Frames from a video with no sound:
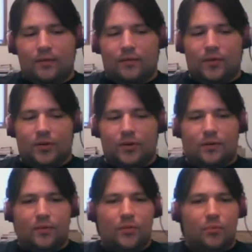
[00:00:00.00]

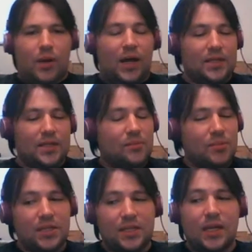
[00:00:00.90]
for
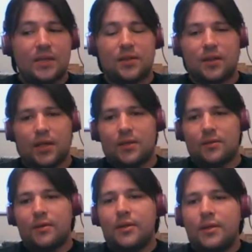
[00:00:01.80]
possibly days on
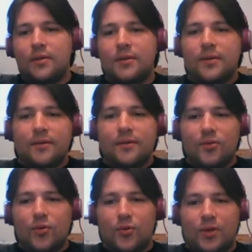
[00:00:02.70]
end.
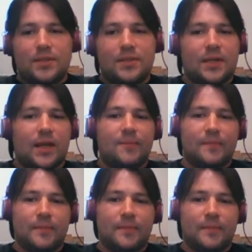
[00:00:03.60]
Who can say?